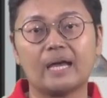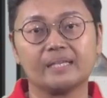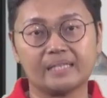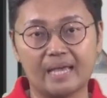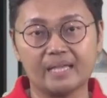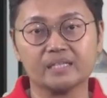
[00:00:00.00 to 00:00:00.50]

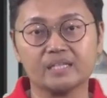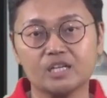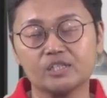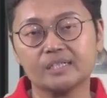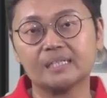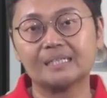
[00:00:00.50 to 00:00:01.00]
and
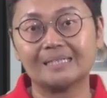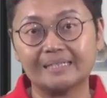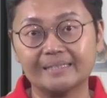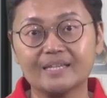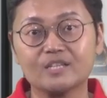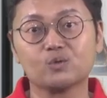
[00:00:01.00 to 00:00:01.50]
engaging
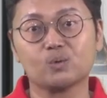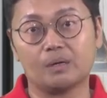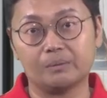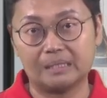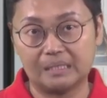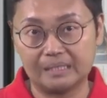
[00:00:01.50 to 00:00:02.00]
learnings to
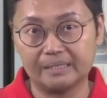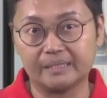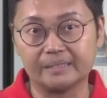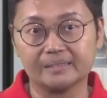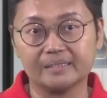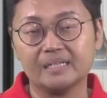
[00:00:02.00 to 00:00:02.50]
our learner.